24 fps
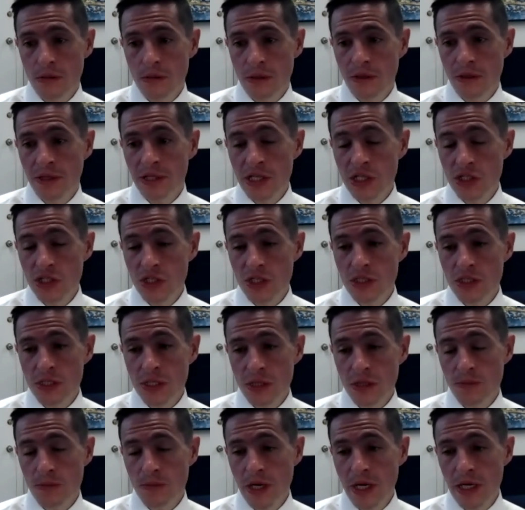lesions
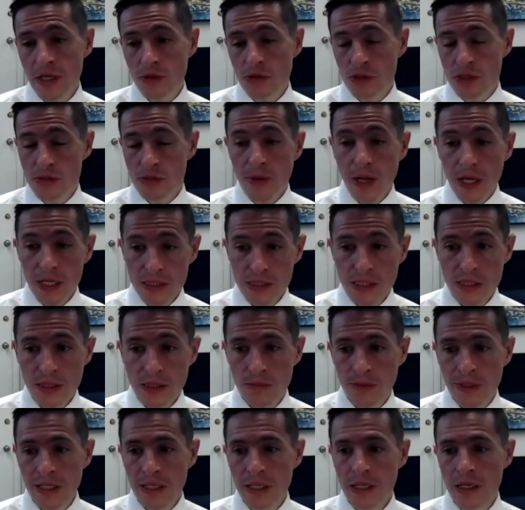in the brain or spots in the
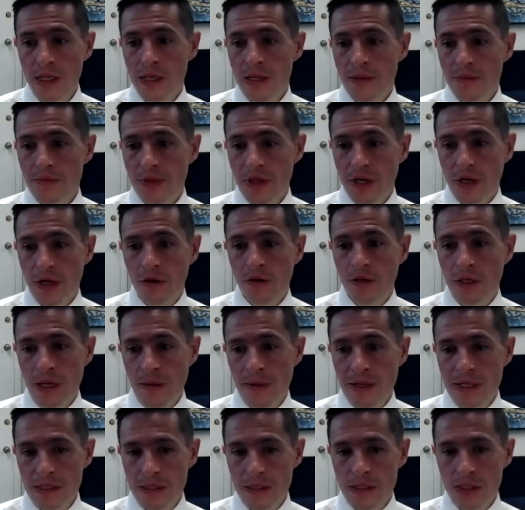brain that aren't
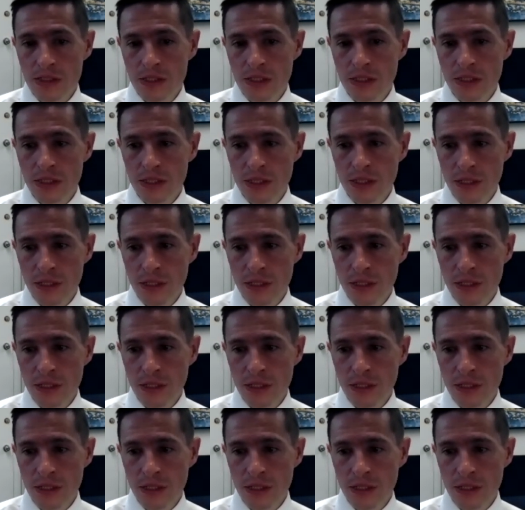MS lesions.